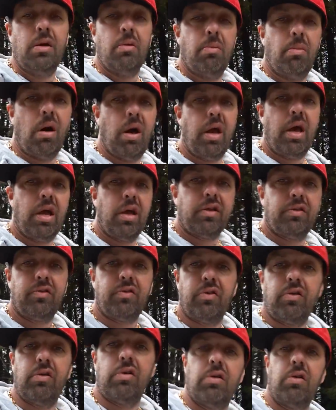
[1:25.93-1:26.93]
my
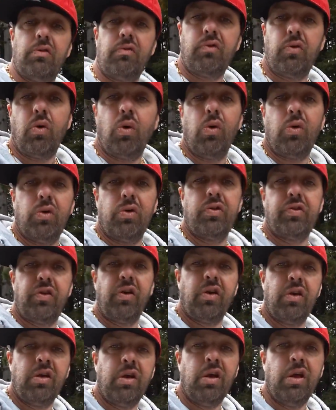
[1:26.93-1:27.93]
answer, of course,
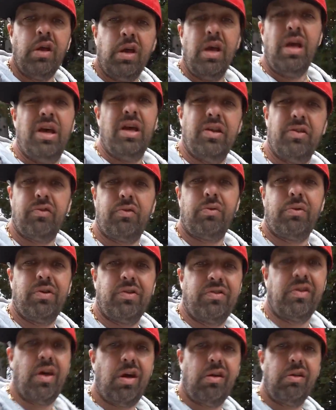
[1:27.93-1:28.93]
is a
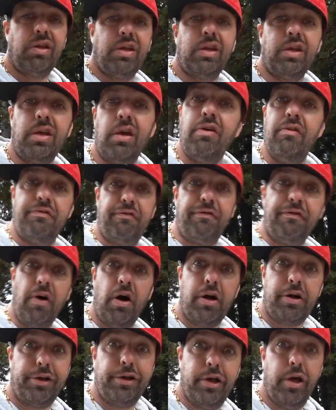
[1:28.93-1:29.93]
resounding
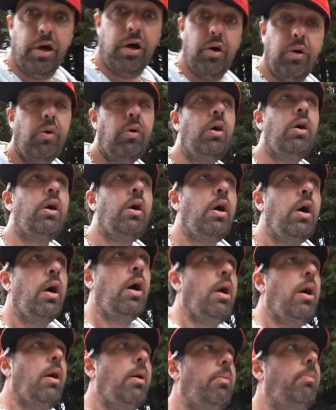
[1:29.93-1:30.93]
fuck no,
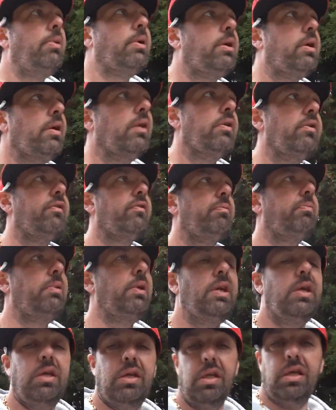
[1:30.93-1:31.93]
because
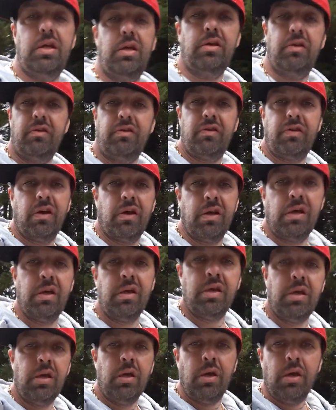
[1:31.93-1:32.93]
PEDs
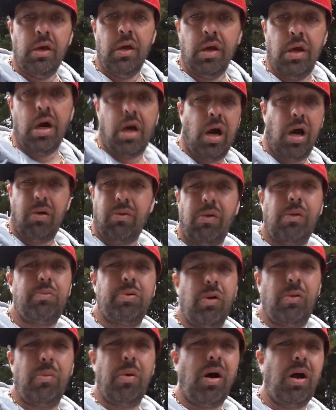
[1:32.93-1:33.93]
are what
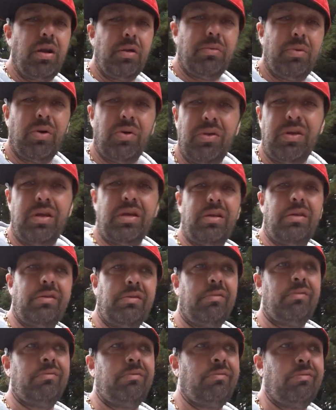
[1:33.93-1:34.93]
pro bodybuilding,
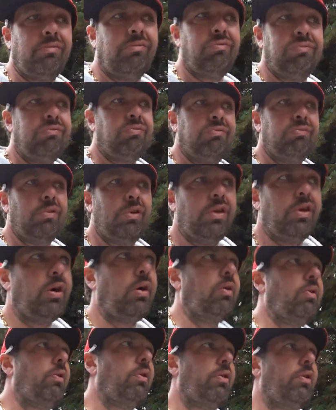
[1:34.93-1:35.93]

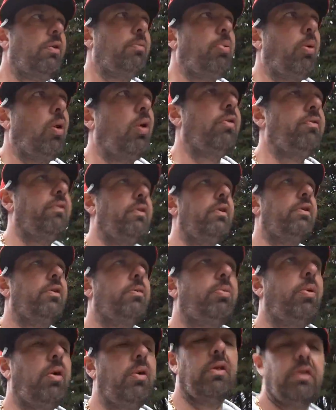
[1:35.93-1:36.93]
they're part of it. They're
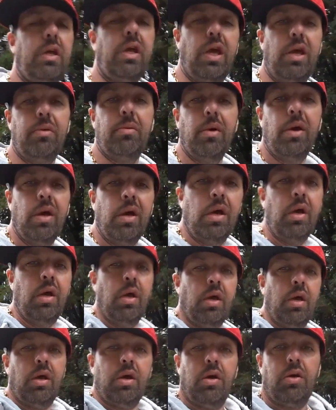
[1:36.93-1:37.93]
part of the game.
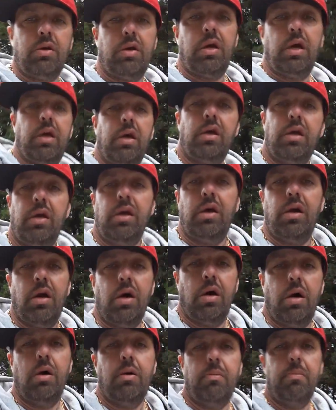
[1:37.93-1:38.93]
Okay.
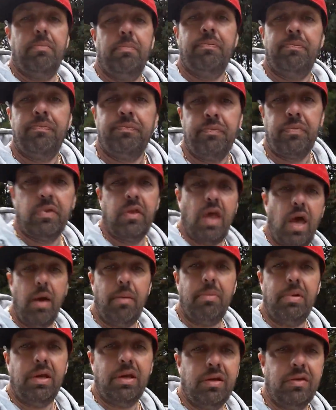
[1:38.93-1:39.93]

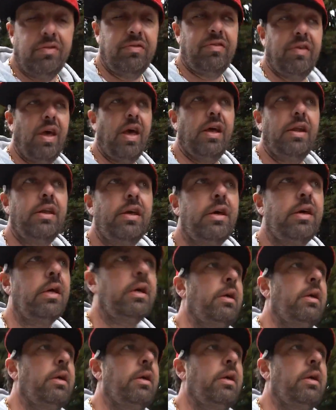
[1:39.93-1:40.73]
That being said,